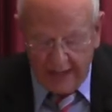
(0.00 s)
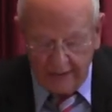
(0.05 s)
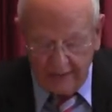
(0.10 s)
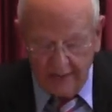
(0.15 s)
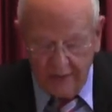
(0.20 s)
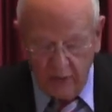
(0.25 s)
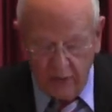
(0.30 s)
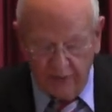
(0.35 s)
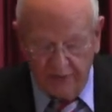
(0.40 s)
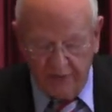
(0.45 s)

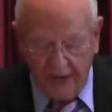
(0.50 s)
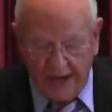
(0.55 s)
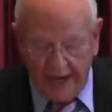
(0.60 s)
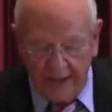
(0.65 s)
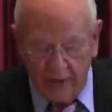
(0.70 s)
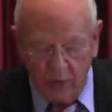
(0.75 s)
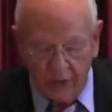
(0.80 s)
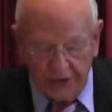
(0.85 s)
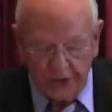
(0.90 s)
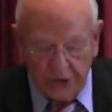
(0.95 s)
fight, you're
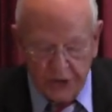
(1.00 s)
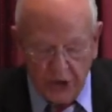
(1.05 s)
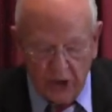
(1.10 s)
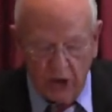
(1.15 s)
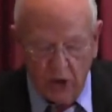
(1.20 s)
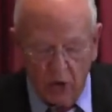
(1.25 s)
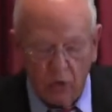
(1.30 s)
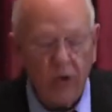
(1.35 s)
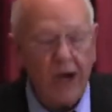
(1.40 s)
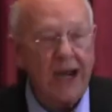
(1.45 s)
fighting with a
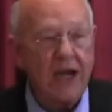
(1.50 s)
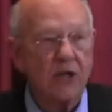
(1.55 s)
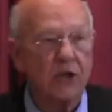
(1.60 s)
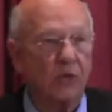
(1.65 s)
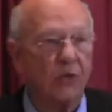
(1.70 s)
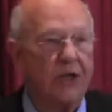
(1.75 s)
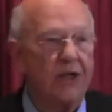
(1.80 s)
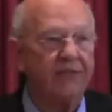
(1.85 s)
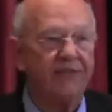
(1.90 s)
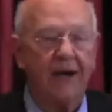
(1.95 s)
dull
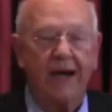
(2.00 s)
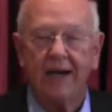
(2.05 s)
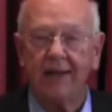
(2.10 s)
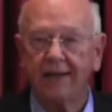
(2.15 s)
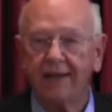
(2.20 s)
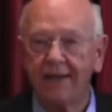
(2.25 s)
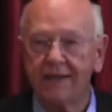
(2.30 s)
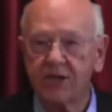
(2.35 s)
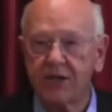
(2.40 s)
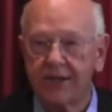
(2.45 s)
rage when you
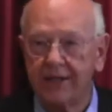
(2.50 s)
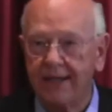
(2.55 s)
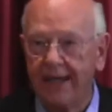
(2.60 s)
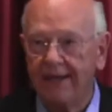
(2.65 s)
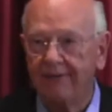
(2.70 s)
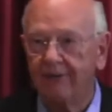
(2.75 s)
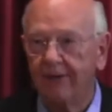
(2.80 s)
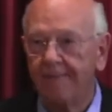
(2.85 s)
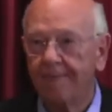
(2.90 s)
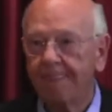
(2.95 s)
fight against the
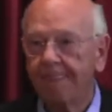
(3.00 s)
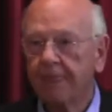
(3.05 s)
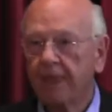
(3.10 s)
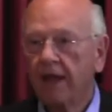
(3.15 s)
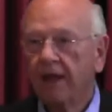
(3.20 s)
devil.